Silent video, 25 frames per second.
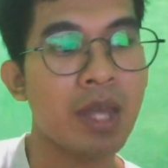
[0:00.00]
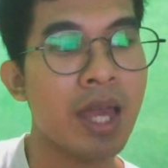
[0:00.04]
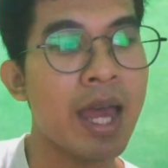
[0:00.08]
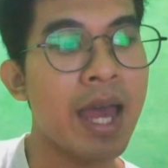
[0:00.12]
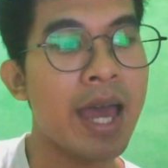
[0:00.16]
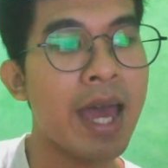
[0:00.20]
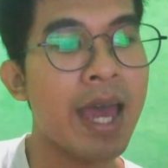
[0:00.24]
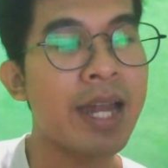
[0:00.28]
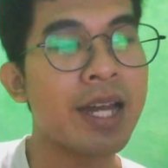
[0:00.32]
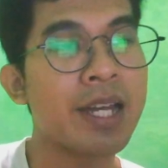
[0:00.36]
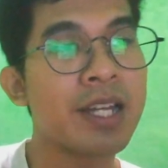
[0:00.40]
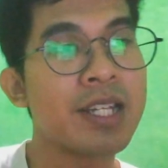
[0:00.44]

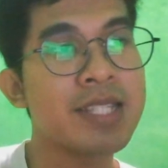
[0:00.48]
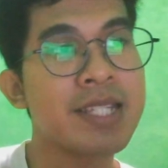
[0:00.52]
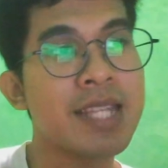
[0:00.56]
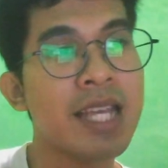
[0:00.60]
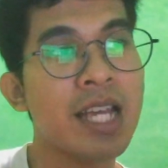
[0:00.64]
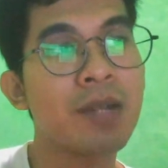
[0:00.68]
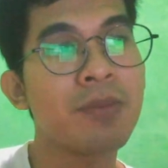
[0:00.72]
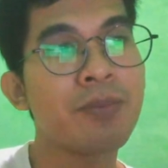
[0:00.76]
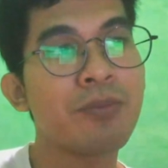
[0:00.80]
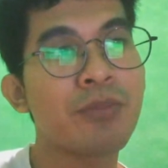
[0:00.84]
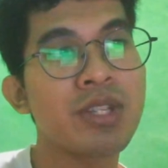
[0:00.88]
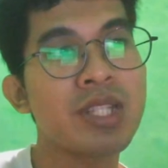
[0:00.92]
And the
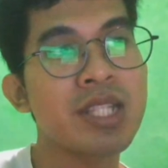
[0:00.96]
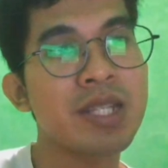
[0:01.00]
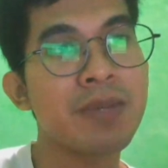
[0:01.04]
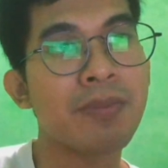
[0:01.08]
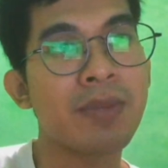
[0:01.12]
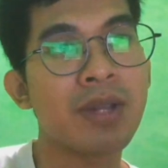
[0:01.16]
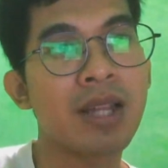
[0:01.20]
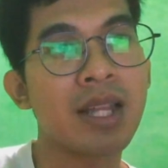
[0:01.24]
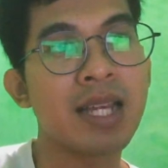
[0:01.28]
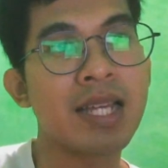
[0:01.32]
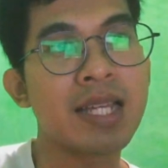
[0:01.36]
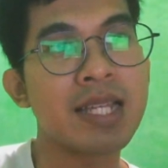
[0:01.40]
second
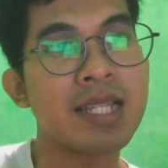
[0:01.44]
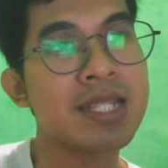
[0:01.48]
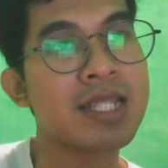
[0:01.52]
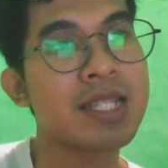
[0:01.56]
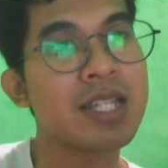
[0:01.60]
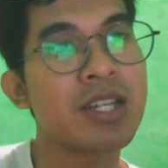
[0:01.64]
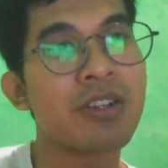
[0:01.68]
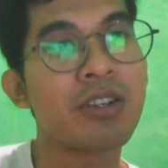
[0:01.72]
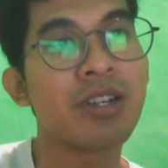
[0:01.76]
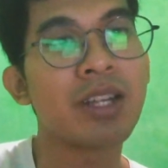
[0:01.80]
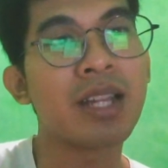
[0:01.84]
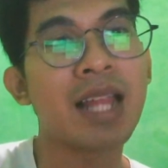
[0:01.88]
principle is
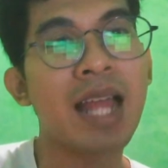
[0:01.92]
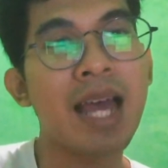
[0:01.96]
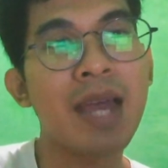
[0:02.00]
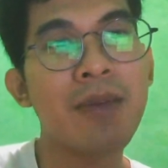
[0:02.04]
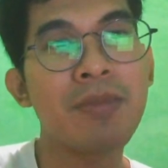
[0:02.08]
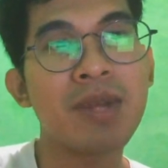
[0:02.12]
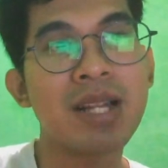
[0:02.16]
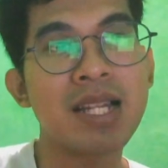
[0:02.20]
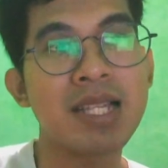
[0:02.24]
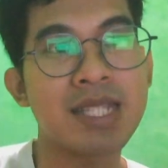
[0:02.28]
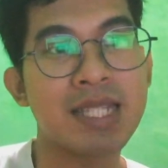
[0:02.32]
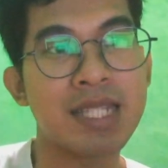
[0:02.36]

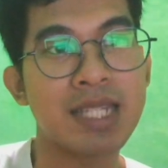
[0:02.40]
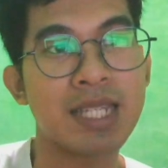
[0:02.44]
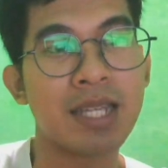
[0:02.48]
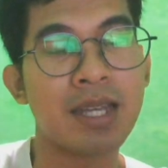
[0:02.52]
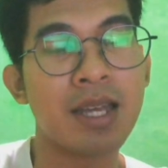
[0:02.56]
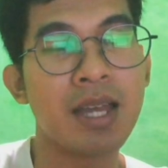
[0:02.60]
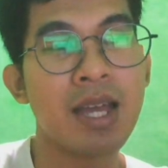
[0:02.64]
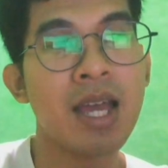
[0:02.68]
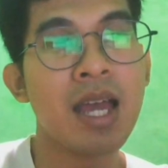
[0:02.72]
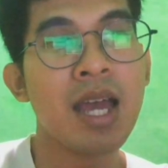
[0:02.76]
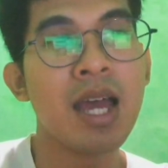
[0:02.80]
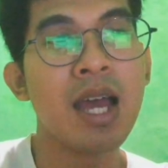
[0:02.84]
reliability.
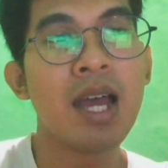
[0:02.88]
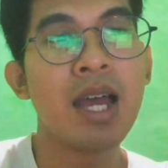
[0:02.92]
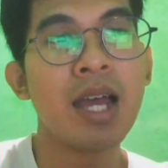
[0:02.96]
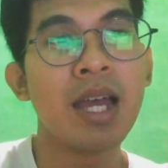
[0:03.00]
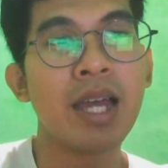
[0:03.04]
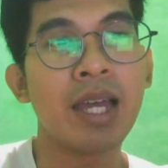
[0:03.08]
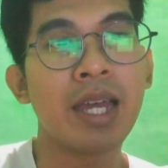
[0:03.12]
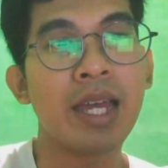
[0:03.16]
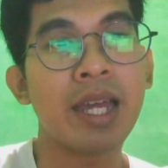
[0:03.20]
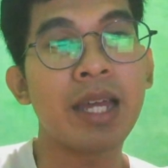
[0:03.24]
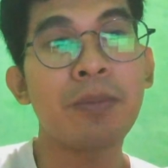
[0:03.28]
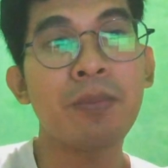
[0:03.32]

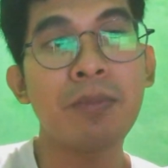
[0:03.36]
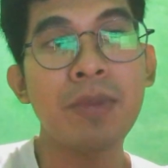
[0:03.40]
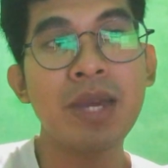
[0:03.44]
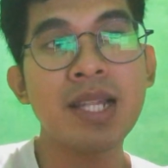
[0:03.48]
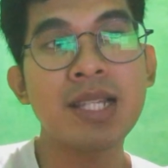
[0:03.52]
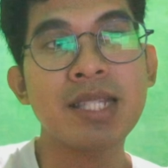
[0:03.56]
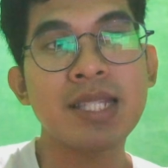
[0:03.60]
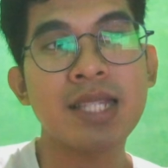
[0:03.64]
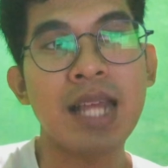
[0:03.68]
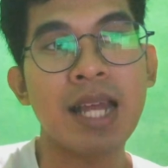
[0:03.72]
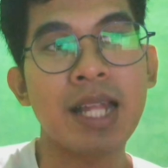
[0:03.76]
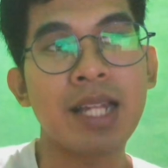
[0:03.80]
It
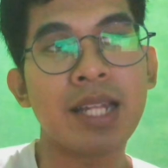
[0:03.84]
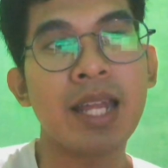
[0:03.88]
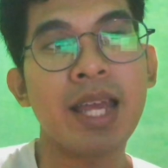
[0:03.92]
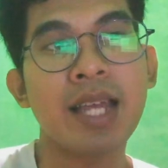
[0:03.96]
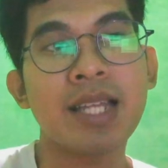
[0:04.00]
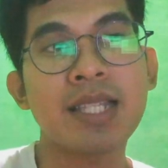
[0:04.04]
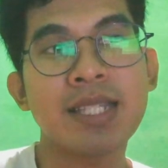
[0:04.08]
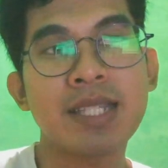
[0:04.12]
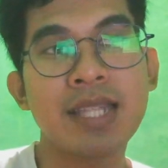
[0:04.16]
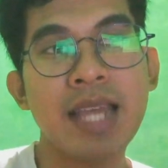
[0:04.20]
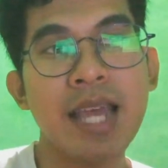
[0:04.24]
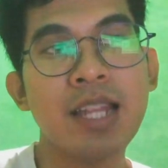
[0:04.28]
means that the
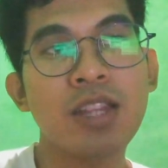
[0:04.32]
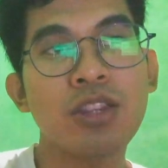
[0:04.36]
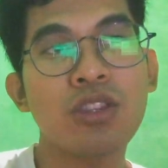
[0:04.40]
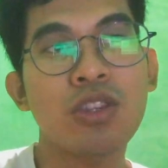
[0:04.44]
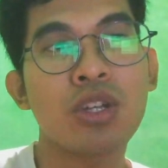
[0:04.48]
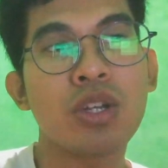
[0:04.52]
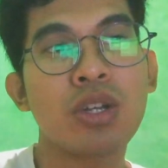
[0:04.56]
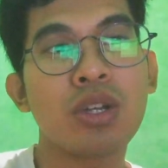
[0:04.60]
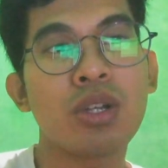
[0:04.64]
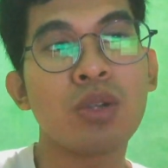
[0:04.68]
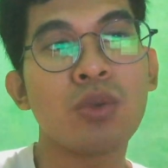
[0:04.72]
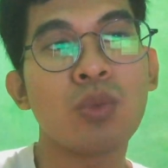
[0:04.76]
extent
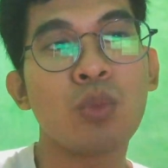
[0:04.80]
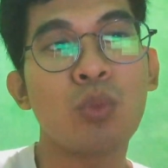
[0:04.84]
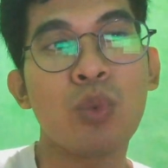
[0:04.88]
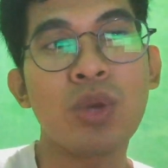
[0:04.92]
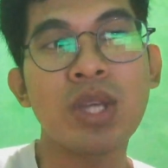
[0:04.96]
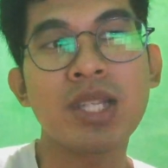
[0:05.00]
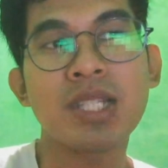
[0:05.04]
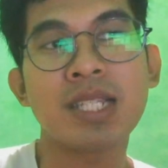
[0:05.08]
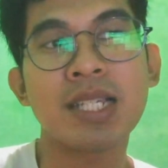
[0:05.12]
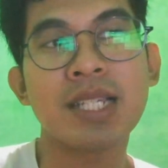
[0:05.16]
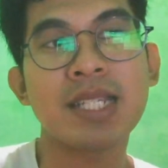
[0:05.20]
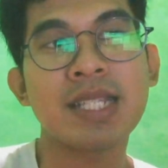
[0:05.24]
to
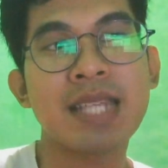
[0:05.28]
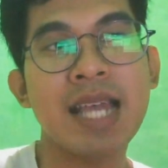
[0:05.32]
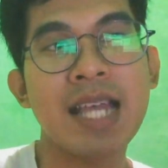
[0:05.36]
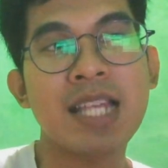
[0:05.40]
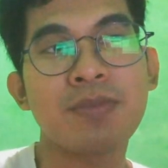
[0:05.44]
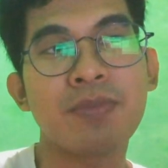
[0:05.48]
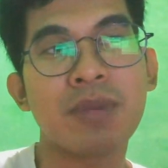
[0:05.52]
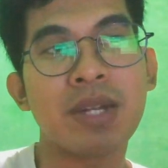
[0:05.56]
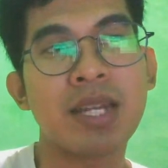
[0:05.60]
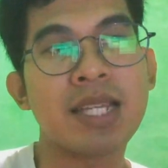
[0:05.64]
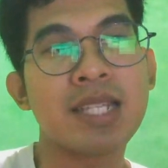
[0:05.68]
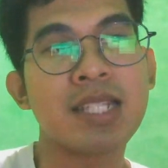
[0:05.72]
which
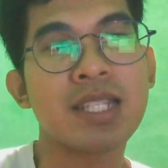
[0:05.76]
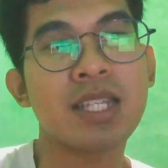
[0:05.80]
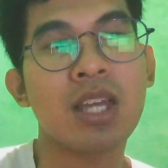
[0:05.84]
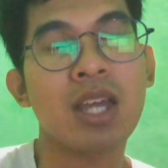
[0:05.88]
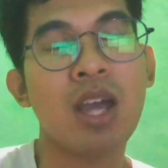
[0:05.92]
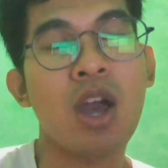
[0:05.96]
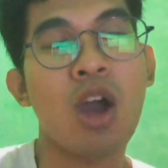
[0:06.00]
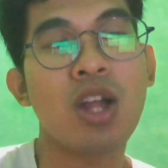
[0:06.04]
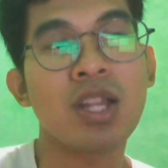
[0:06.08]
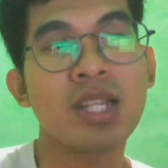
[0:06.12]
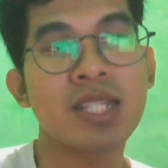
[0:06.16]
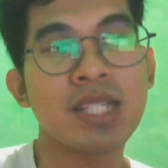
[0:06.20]
assessment is
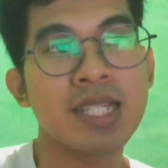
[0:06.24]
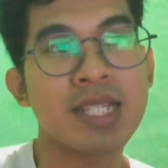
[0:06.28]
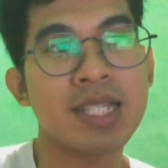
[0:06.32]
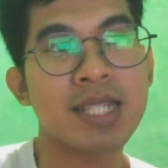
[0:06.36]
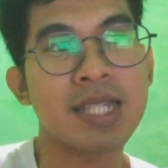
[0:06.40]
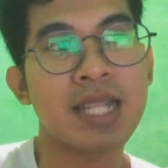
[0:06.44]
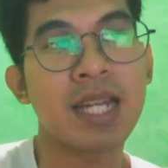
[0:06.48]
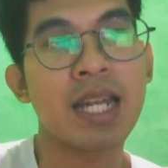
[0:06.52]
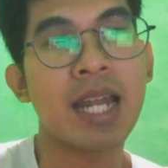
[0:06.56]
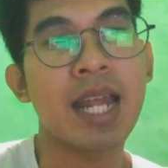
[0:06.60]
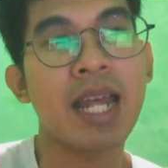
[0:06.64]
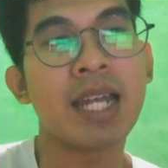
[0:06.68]

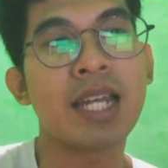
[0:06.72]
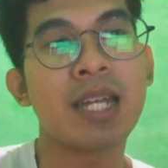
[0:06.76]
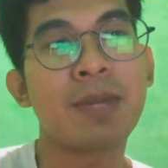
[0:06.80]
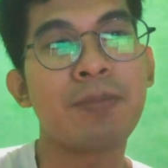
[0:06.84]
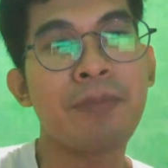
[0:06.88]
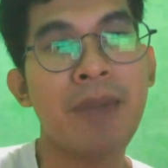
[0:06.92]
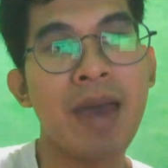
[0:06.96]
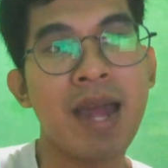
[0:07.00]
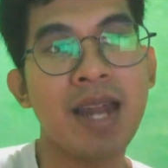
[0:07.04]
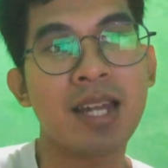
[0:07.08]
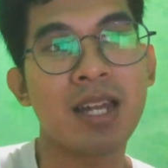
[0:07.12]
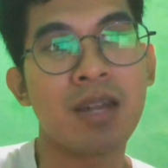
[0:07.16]
consistent and
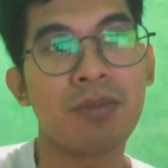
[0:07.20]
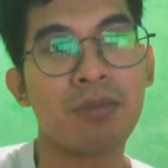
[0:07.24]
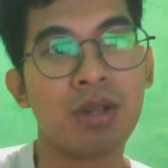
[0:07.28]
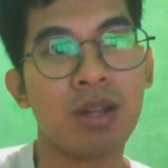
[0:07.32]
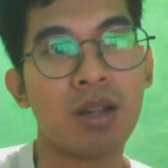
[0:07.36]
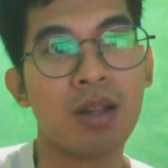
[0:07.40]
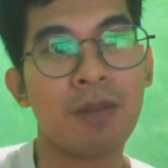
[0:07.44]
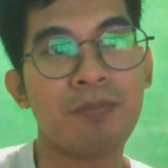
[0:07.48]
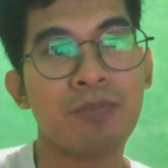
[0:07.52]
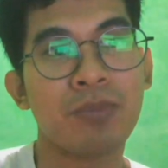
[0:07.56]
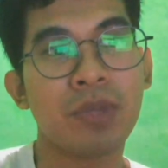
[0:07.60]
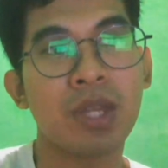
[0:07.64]

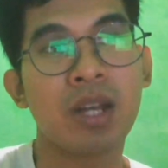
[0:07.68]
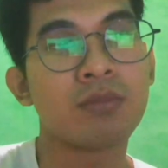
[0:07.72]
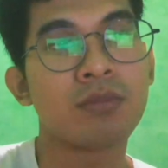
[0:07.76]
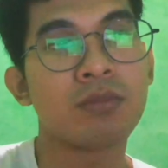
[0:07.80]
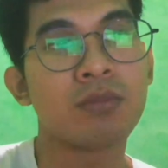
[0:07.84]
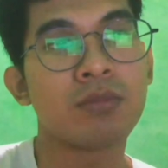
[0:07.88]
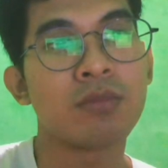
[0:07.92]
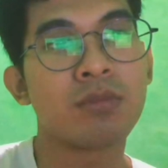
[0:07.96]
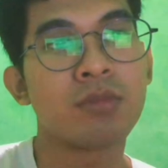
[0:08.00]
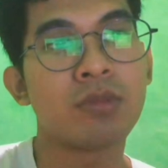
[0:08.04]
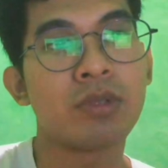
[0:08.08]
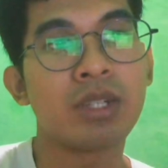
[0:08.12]
dependable.
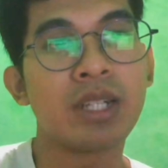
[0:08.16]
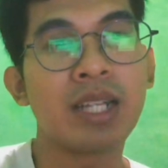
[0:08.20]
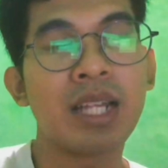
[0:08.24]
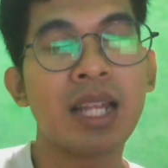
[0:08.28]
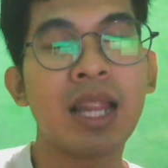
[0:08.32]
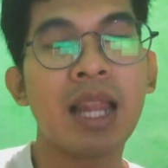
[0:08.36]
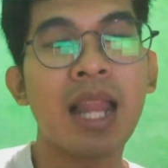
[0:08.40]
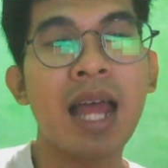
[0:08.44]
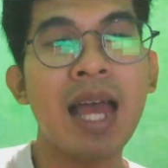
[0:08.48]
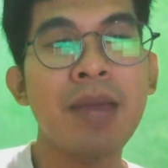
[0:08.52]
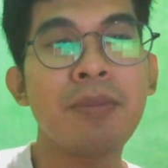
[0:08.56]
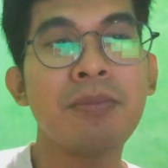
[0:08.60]

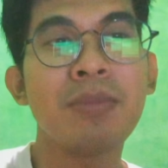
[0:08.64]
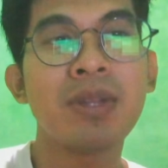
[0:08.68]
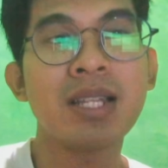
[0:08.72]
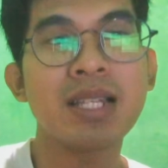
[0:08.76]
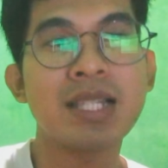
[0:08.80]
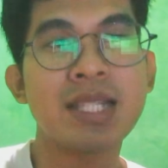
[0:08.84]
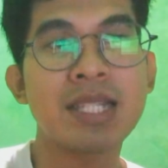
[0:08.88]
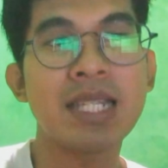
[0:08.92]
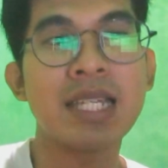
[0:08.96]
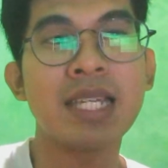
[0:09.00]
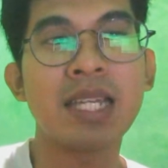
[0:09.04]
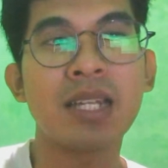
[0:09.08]

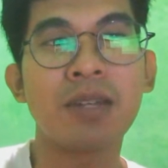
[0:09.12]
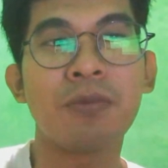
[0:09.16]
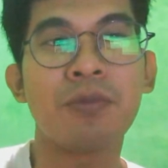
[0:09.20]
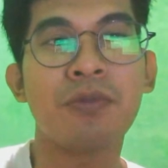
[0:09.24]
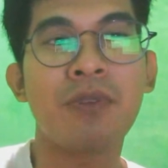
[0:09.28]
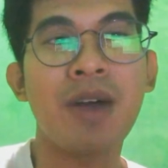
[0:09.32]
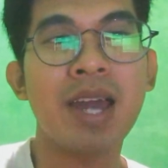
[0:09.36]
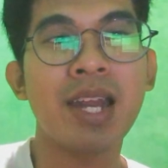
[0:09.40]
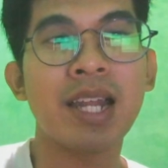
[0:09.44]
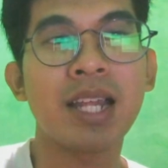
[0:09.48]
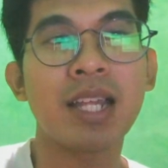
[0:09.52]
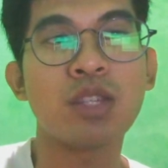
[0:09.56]
Reliability
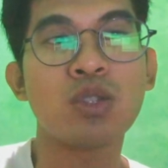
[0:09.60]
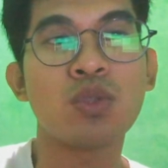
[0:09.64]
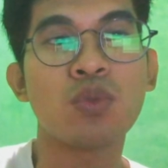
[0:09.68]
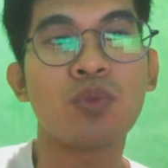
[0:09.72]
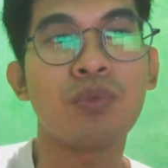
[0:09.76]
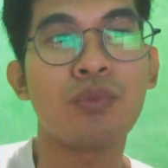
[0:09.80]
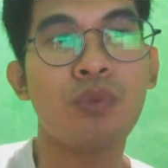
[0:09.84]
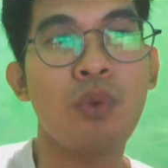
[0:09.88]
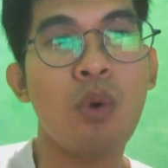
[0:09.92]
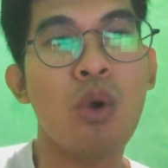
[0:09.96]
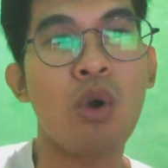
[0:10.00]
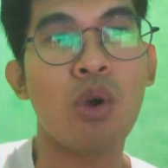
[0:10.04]
divided into
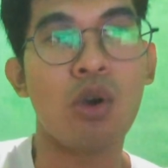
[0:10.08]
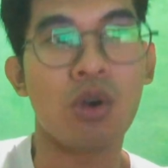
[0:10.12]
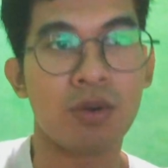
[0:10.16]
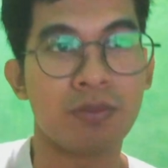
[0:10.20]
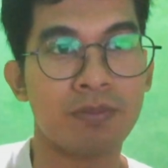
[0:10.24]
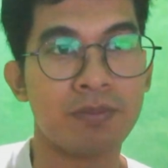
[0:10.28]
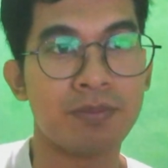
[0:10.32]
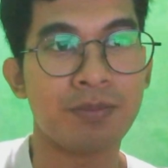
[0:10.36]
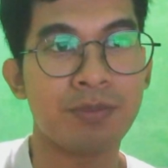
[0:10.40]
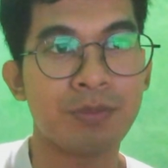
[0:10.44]
four.